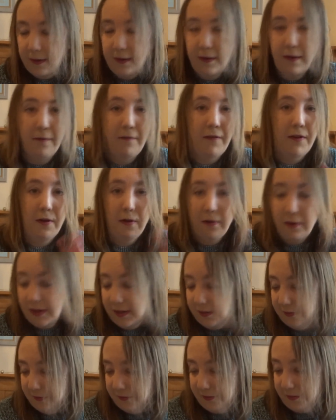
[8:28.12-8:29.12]
if you're not
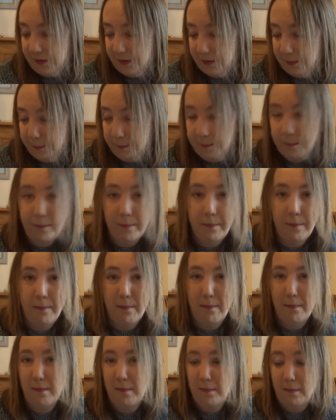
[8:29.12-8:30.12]
into
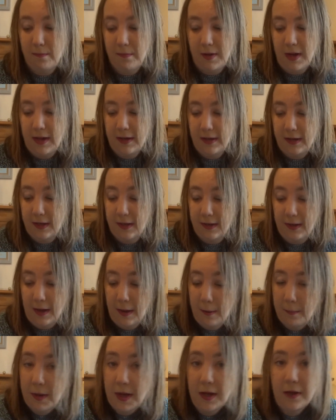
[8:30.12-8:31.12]
any of
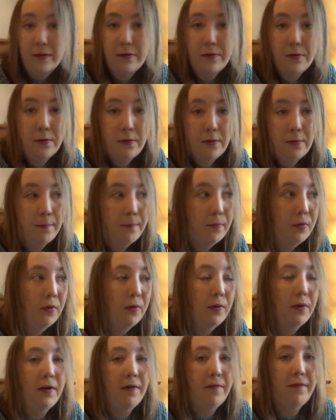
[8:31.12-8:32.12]
them and you're
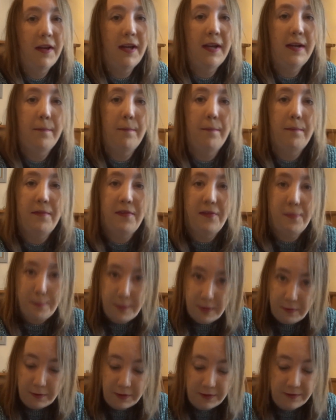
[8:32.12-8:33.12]
more of a
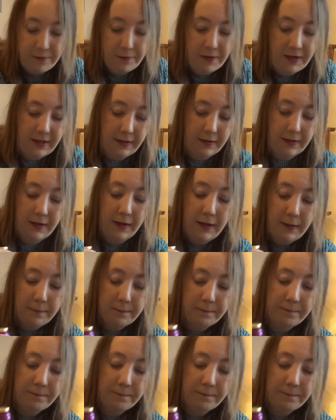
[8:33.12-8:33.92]
spirit drinker,